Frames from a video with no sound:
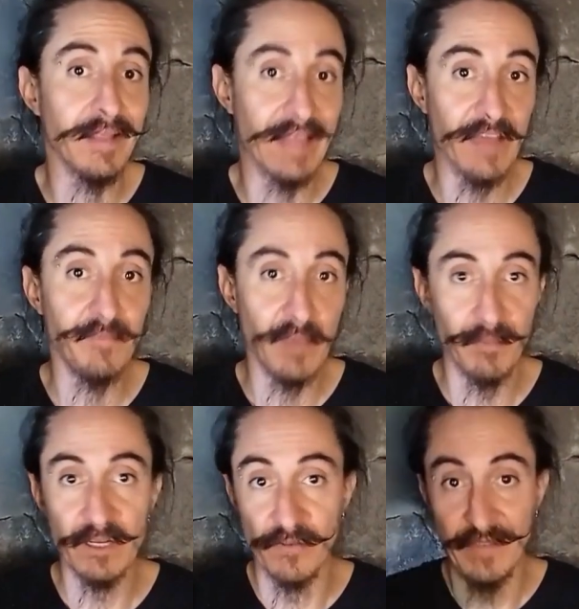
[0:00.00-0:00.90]
older alive
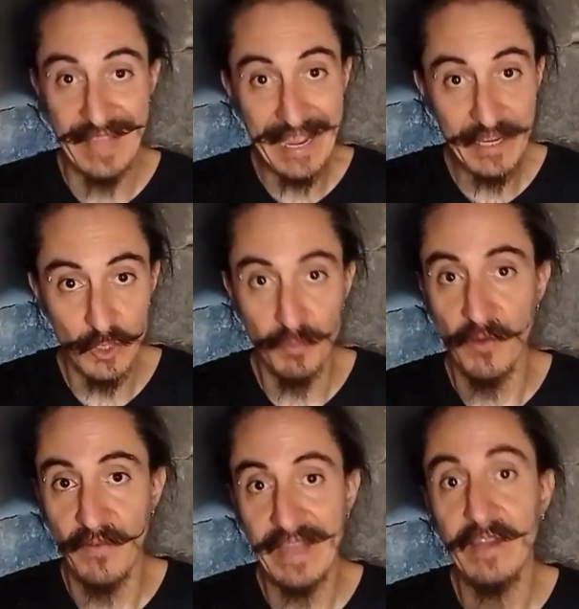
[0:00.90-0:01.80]
members of an Ayllu
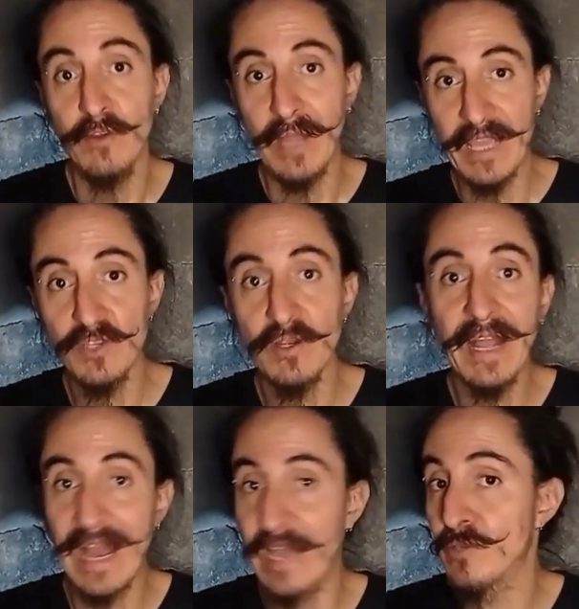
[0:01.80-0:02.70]
provide education
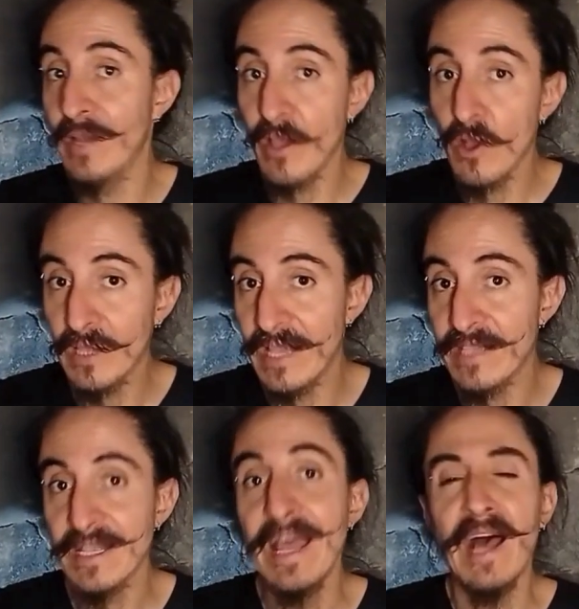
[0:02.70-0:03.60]
and guide to the younglings,